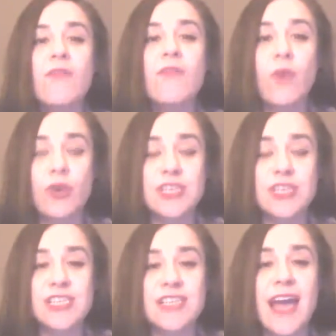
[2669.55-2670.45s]
for
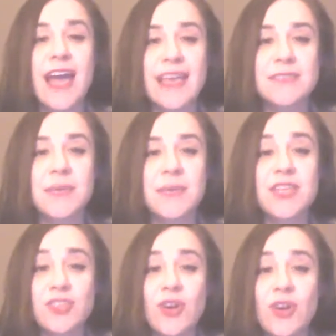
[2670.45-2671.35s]
Christian Science,
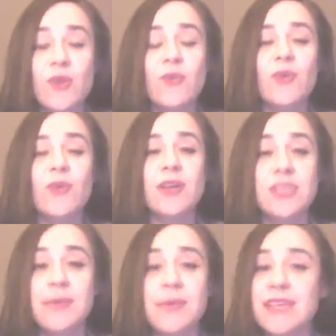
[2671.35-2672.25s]
because
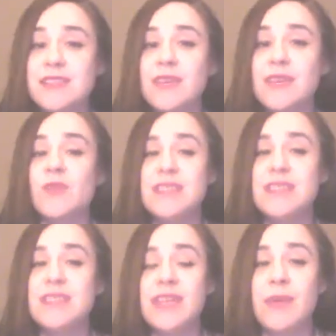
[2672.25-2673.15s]
Jim Henson was
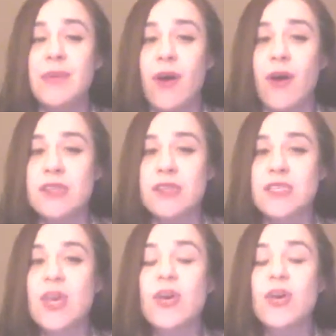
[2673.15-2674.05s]
David Liebe
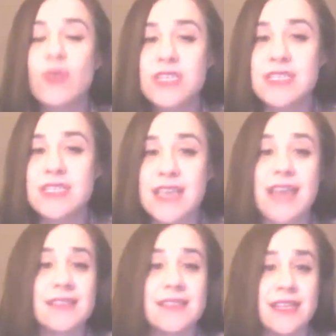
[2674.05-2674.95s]
Hart's Christian
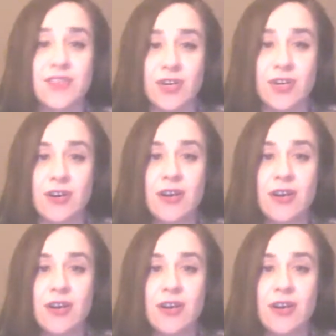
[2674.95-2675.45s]
Science teacher